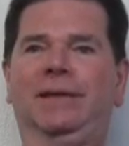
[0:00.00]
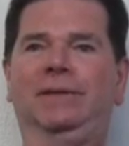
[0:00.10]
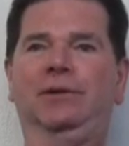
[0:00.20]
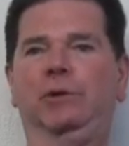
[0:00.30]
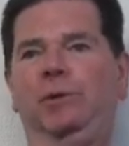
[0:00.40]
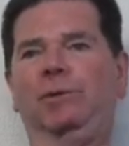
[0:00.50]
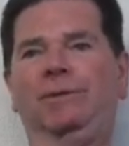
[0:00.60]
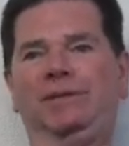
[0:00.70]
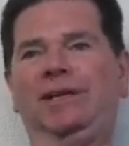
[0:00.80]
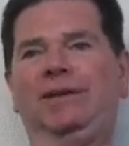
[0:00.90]
and there it
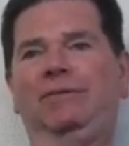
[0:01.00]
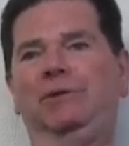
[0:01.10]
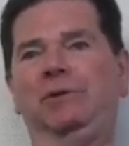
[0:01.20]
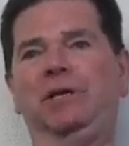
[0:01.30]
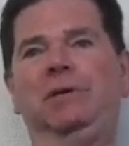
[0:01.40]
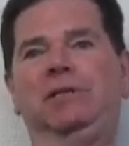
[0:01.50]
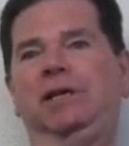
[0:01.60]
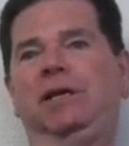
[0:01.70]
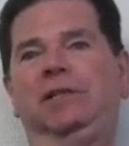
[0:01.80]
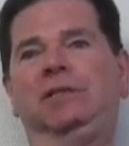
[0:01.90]
was kind of unique, because
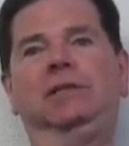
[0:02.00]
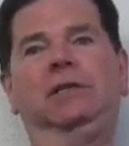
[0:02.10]
you had